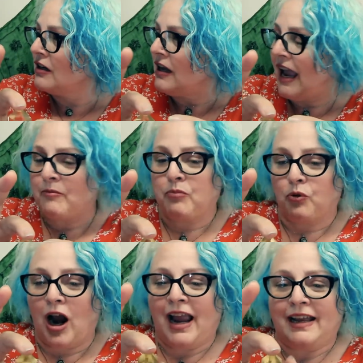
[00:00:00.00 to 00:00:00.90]
and
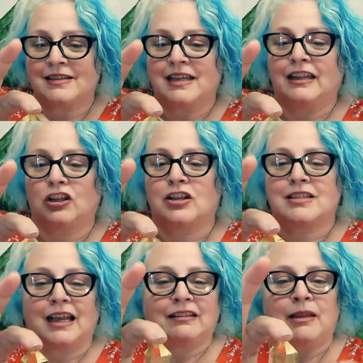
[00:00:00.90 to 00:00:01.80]
bright. It looks
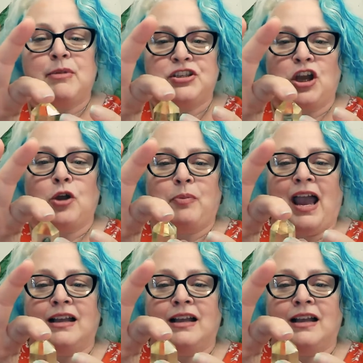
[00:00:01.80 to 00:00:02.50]
like lemon topaz.